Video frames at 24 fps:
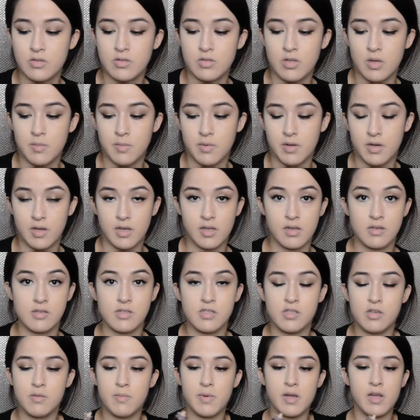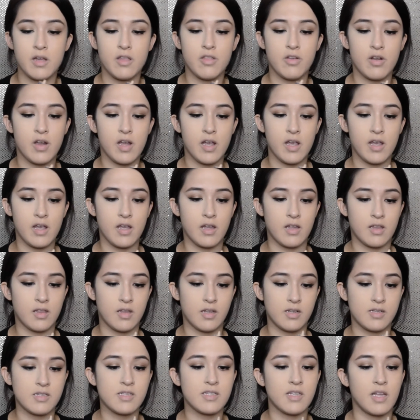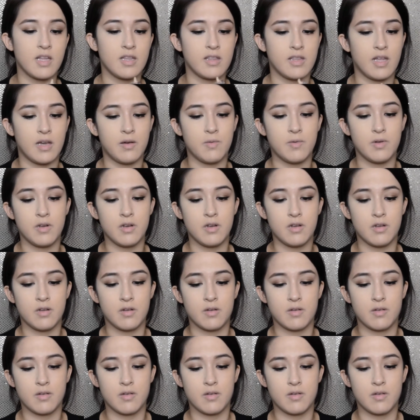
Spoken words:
So I'm going to conceal my other eye and then set that one.